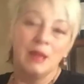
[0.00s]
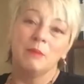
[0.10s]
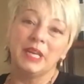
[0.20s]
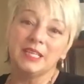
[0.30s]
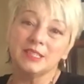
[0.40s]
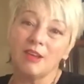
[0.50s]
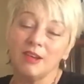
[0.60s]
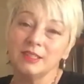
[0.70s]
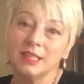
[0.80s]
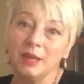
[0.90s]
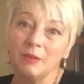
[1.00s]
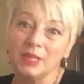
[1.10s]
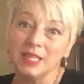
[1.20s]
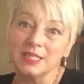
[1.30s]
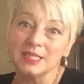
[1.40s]
but it's hard to get
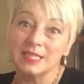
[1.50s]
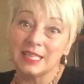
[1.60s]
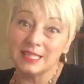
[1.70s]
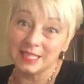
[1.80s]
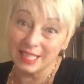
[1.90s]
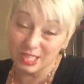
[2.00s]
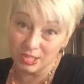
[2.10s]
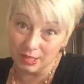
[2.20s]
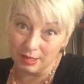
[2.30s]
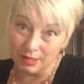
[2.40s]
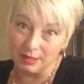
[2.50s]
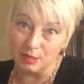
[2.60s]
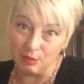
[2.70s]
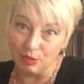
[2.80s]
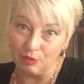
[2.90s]
one that's sitting stationary
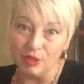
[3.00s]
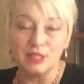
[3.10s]
to move.